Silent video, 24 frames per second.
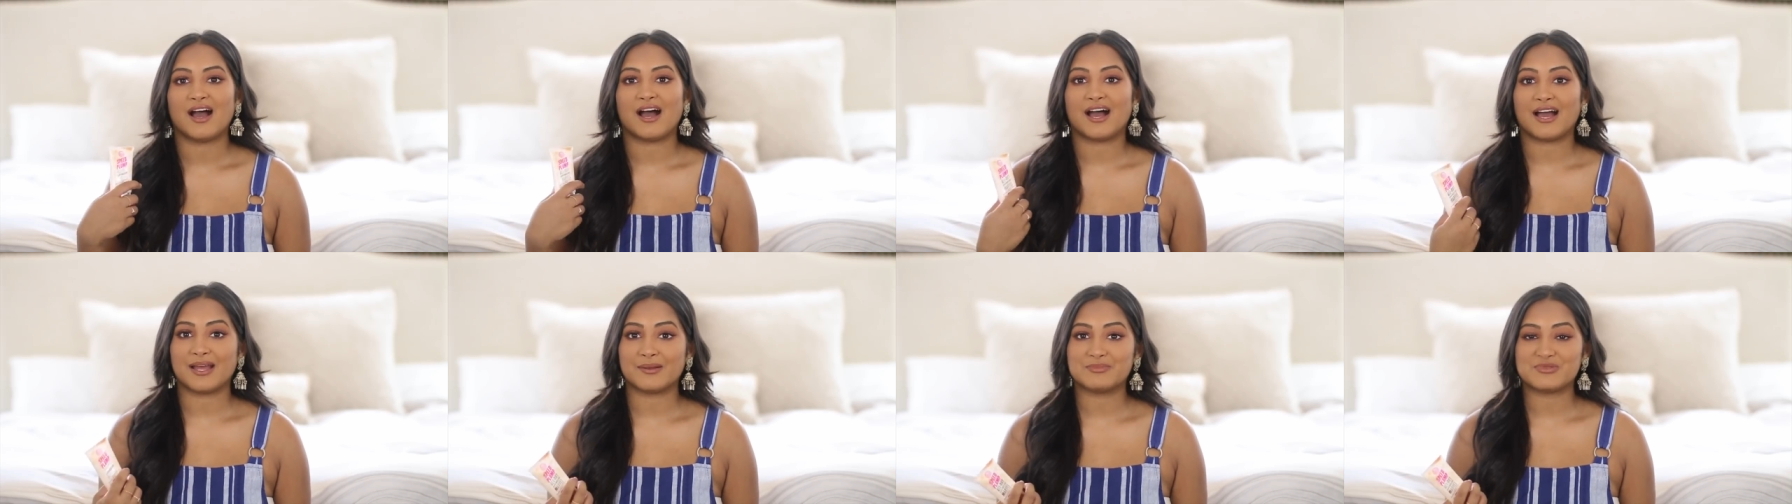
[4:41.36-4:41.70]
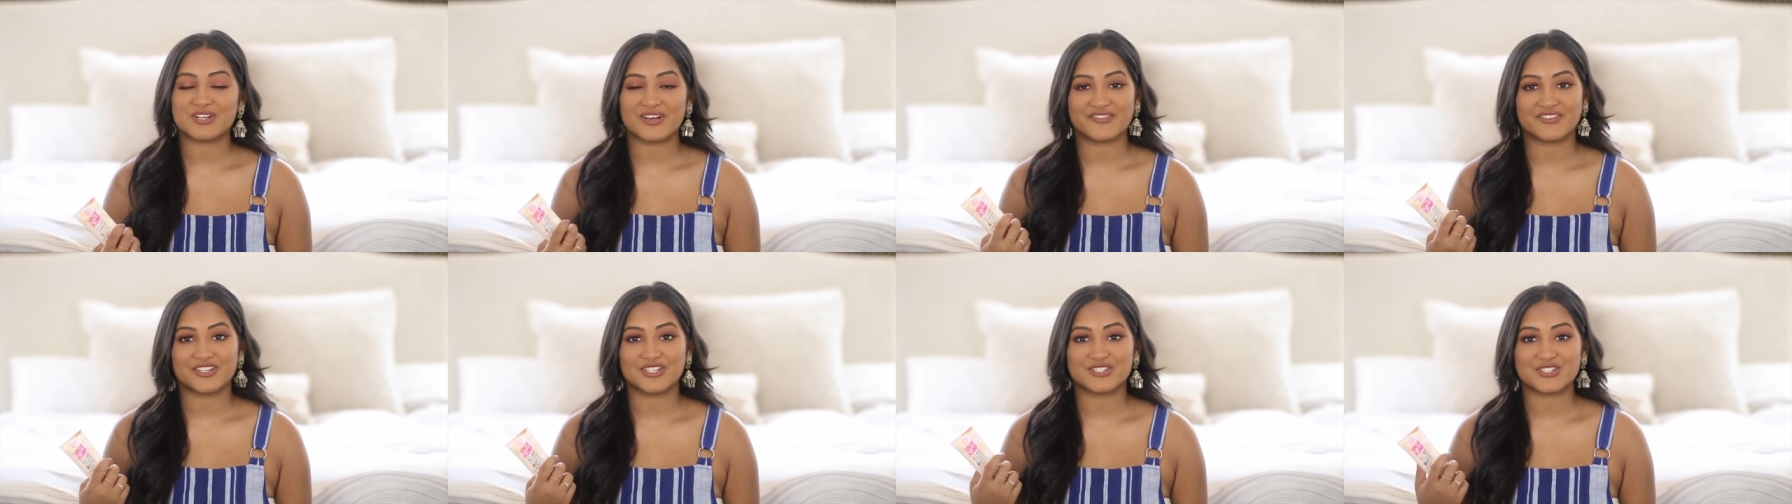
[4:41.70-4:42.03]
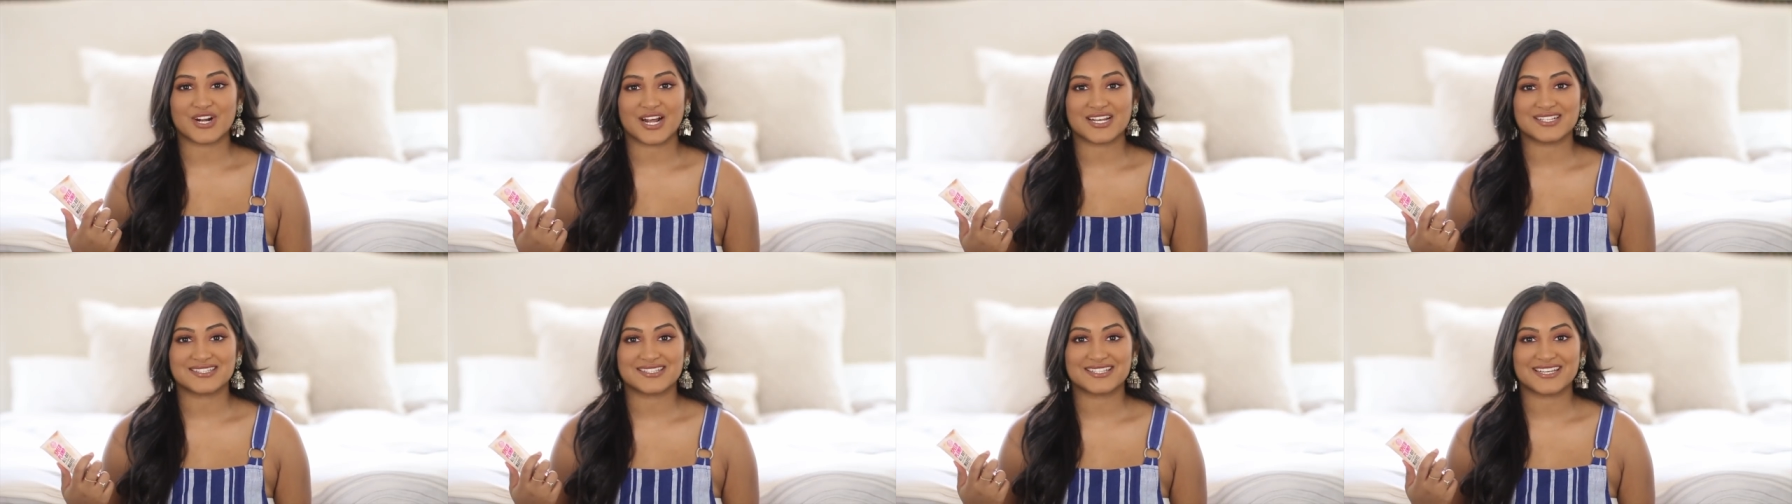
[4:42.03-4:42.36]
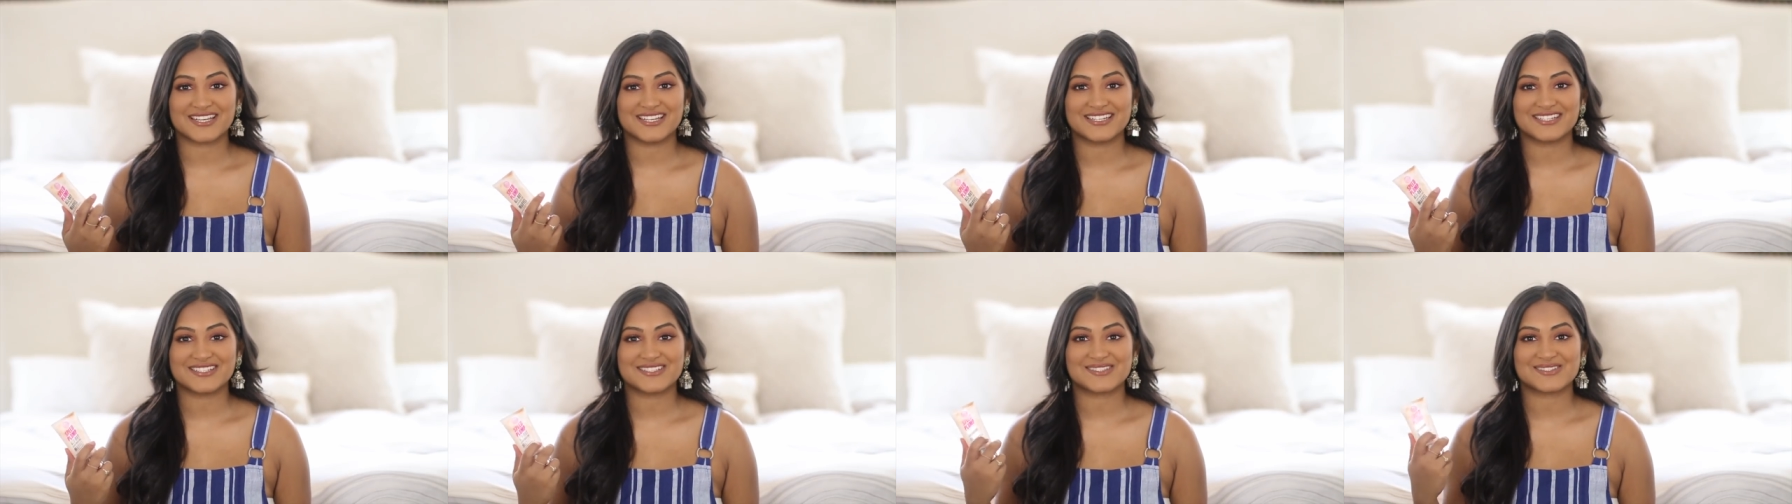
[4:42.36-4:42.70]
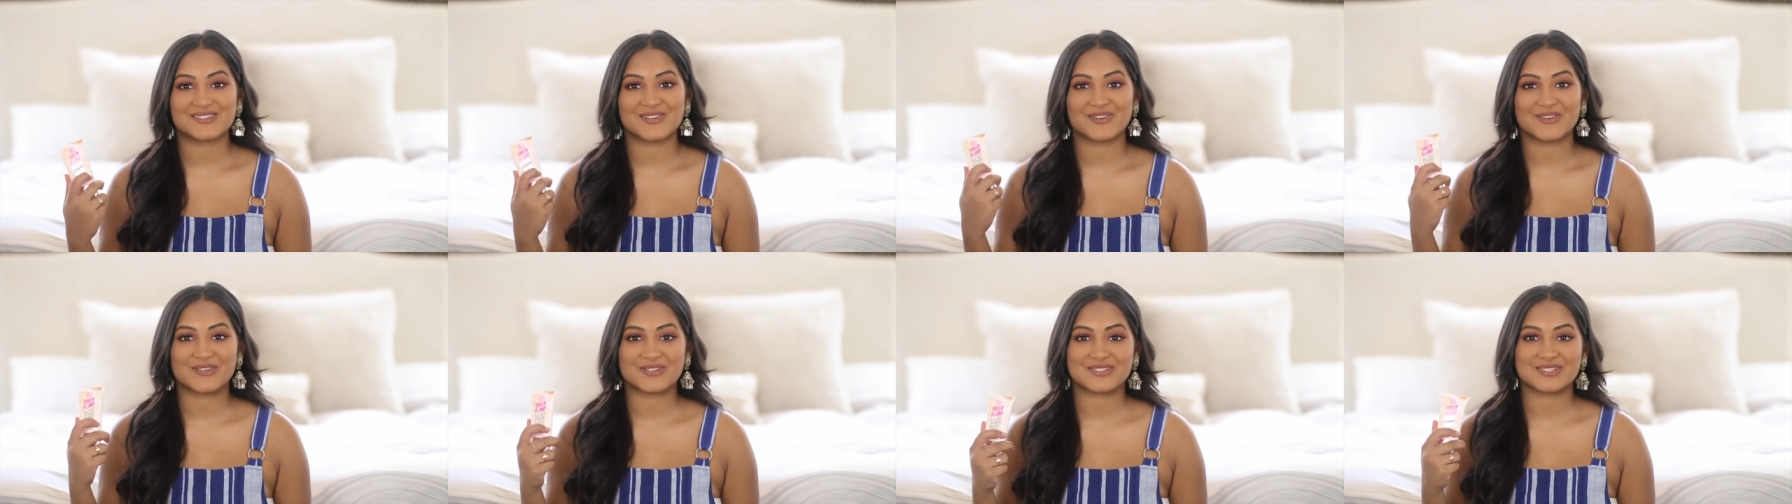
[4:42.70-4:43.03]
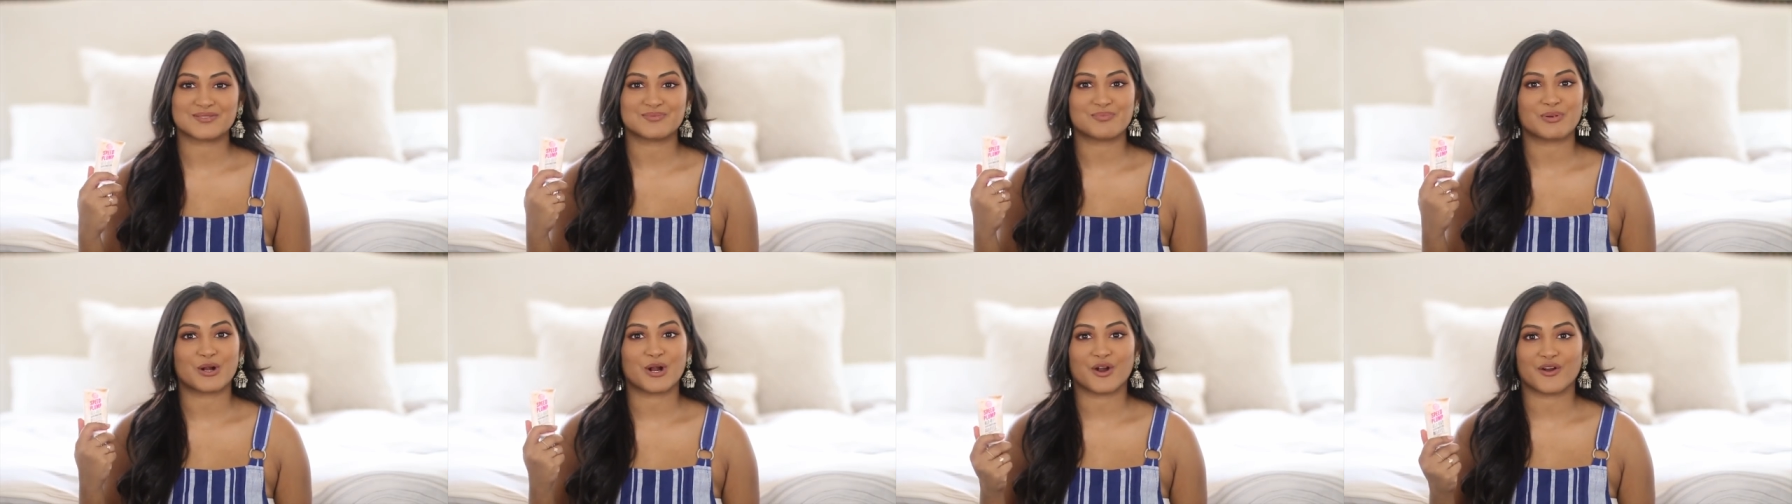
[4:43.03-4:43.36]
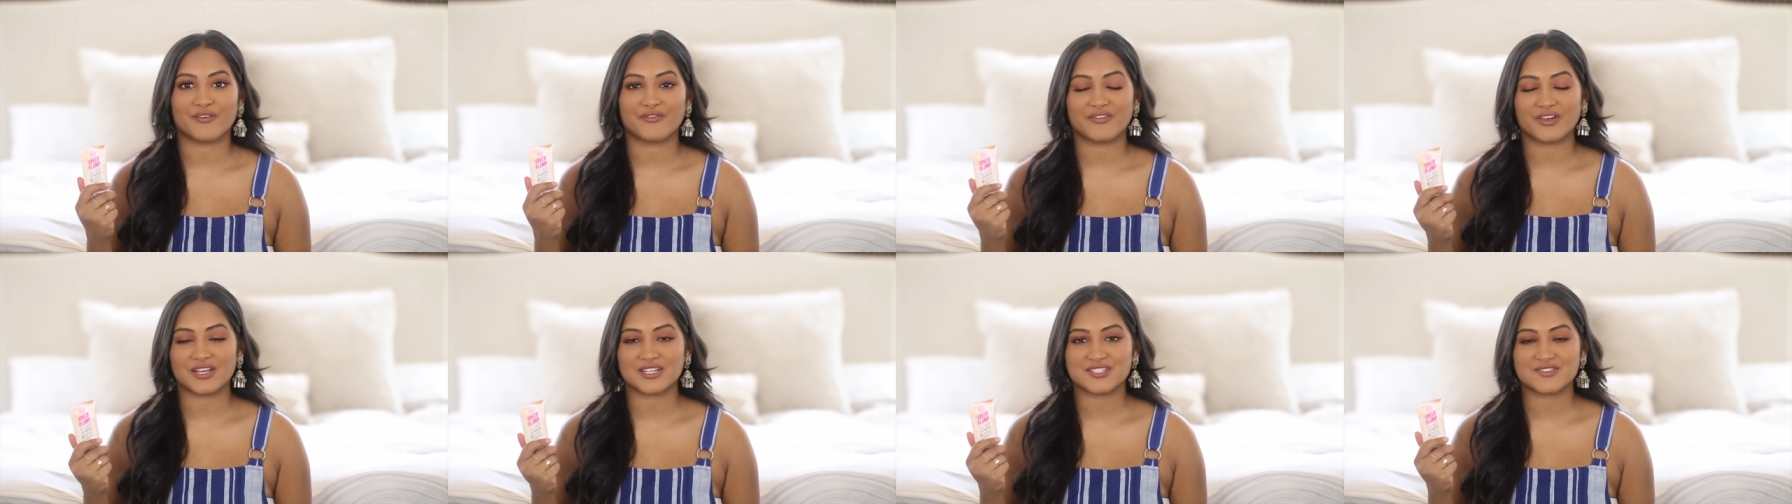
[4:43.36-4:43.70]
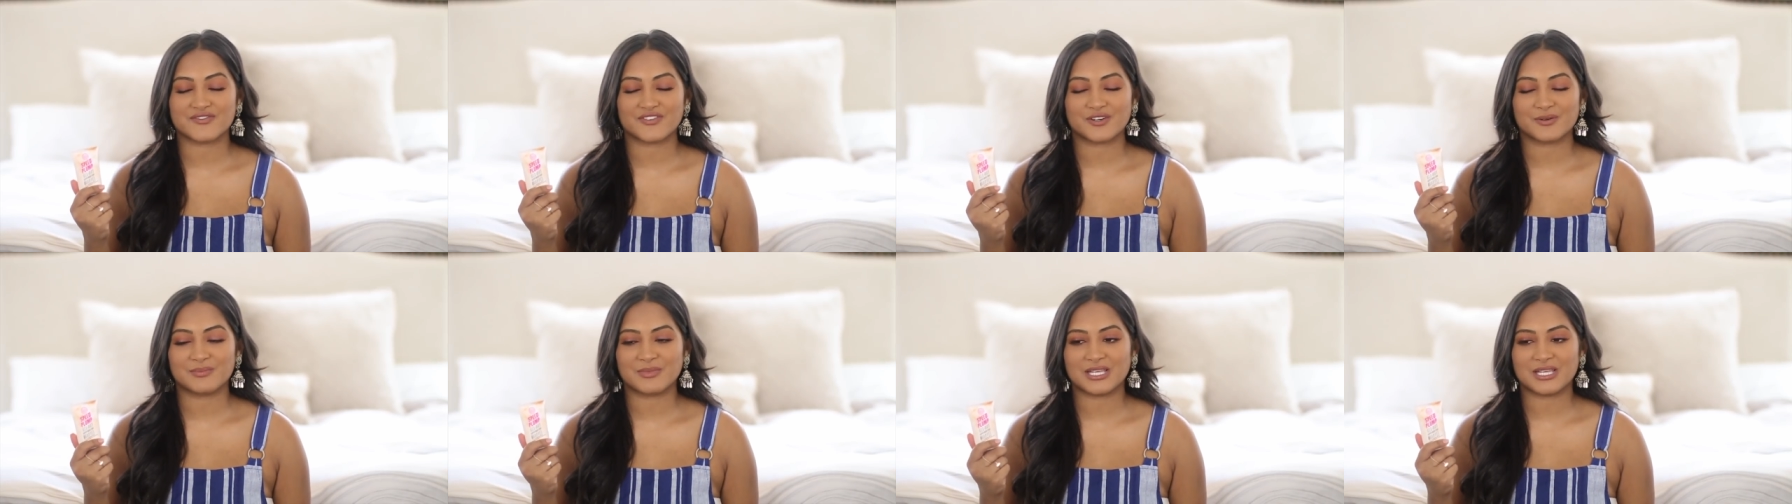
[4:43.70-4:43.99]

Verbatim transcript: I'm definitely dry skinned, so this is perfect for